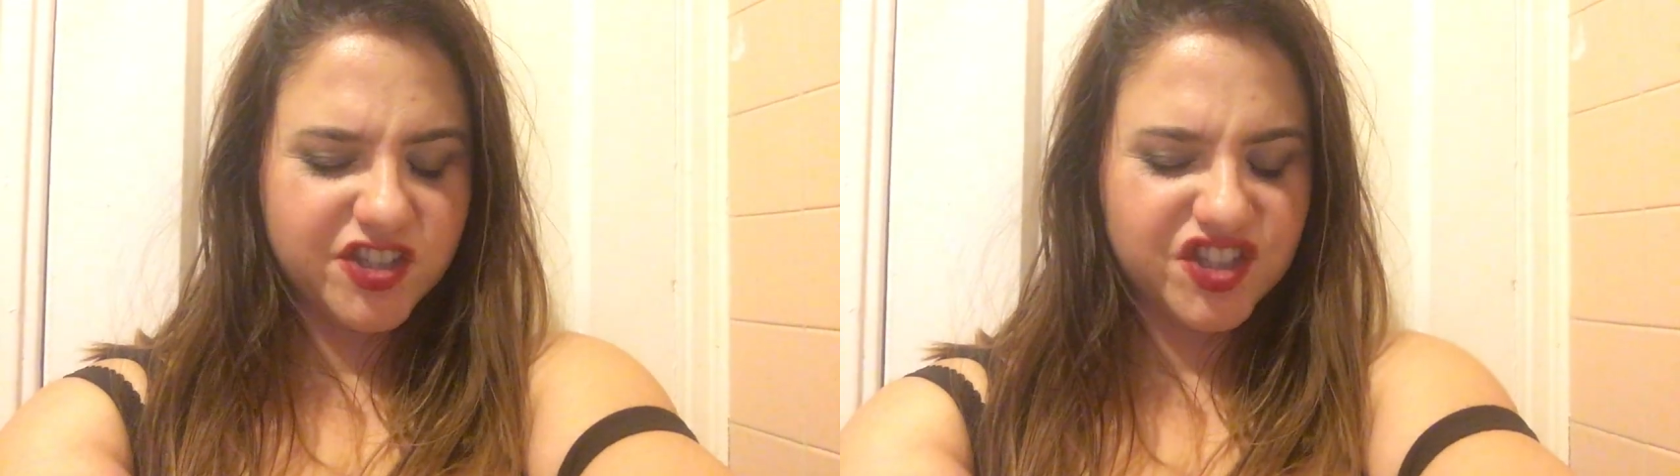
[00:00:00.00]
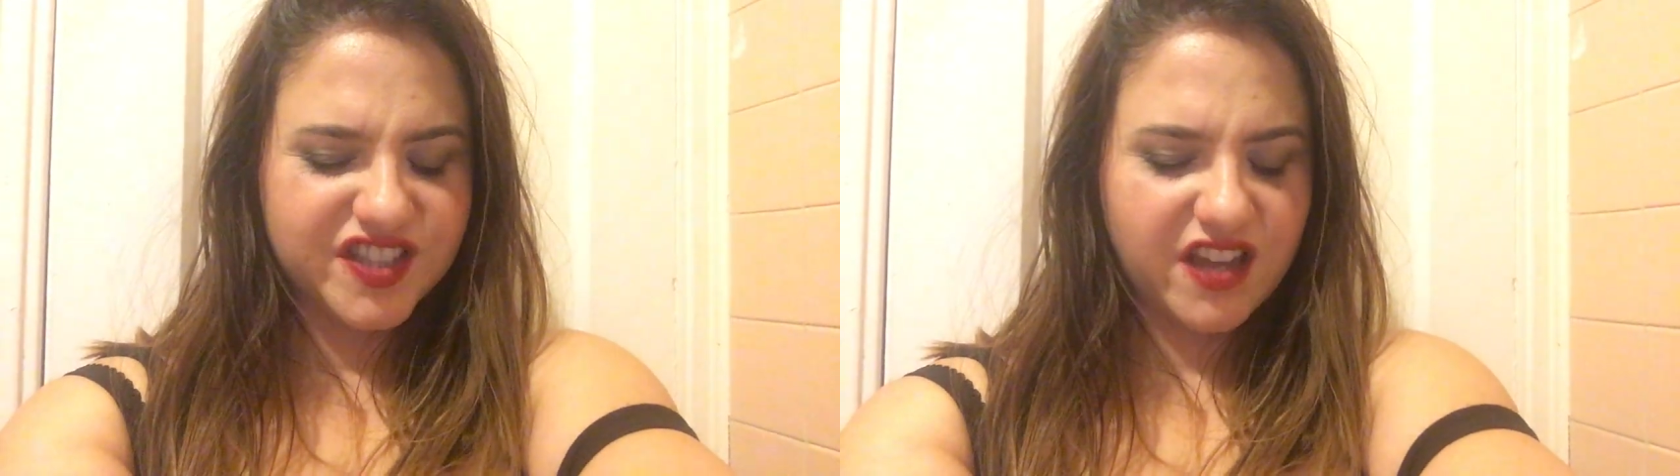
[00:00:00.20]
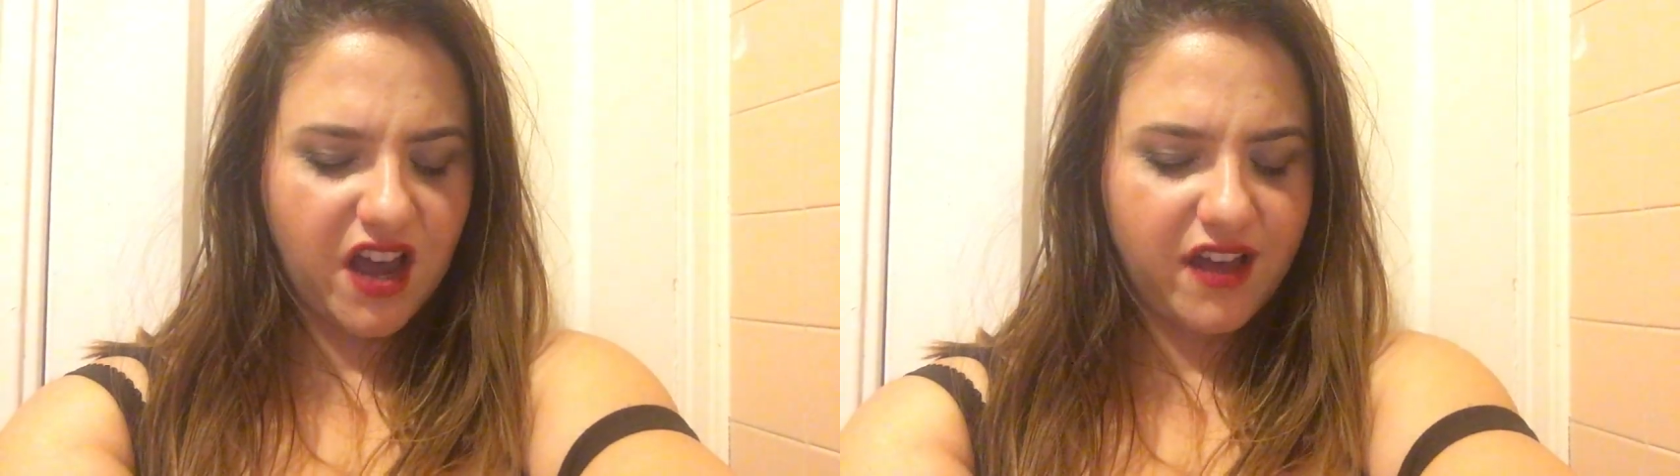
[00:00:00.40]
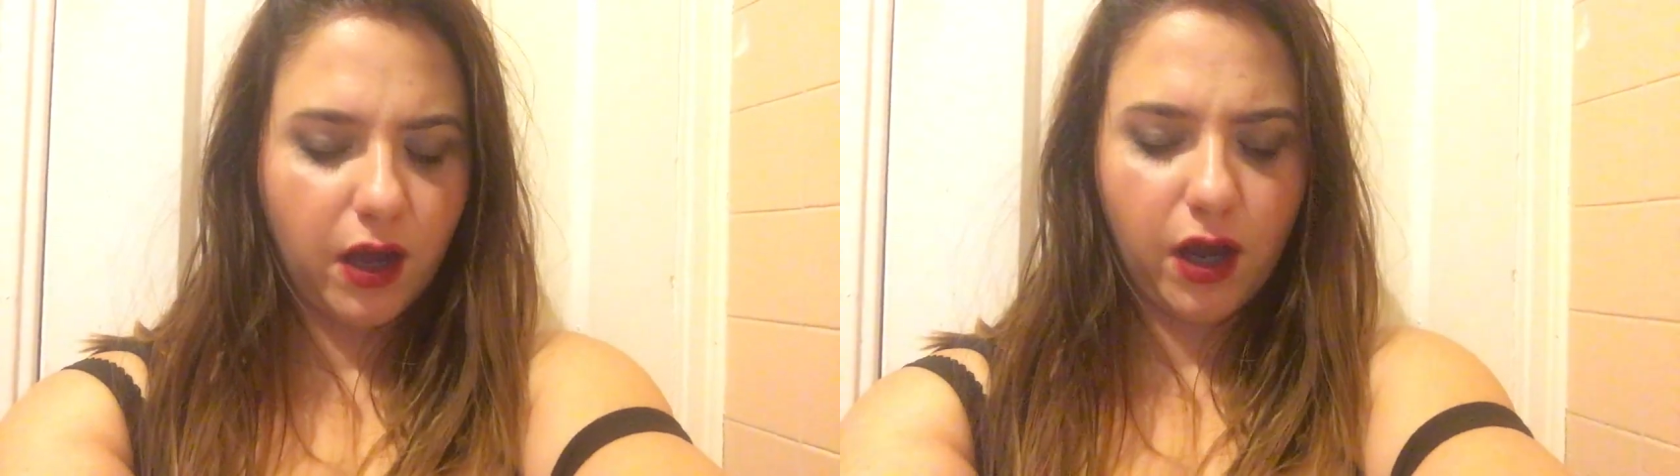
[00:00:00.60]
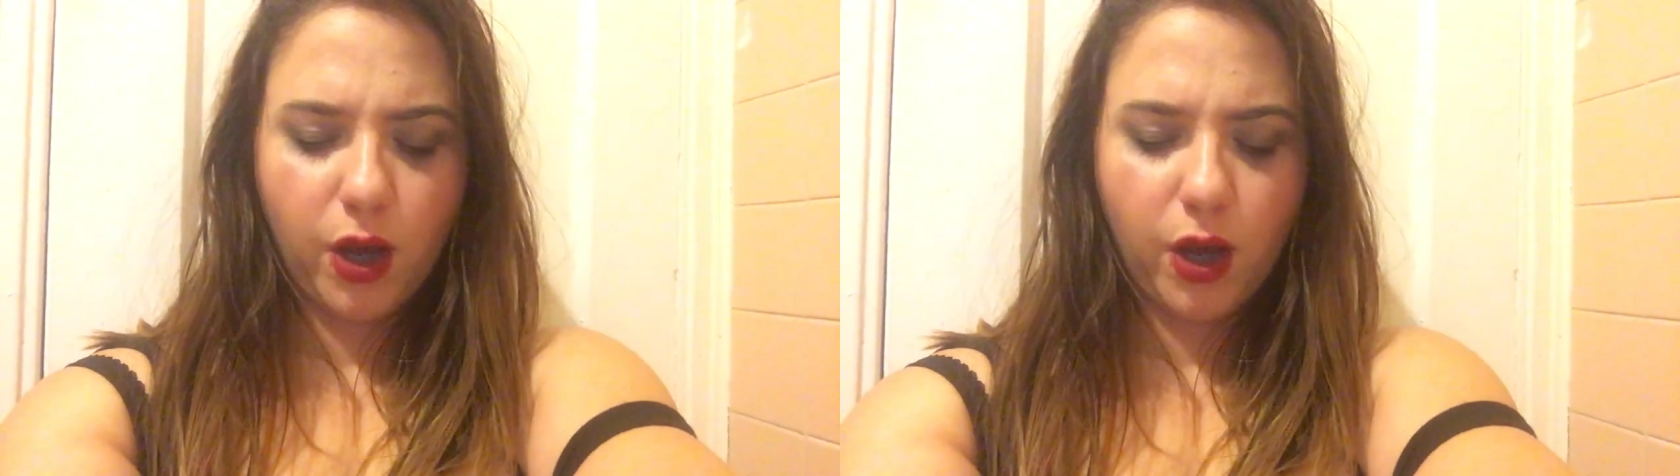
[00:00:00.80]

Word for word: just got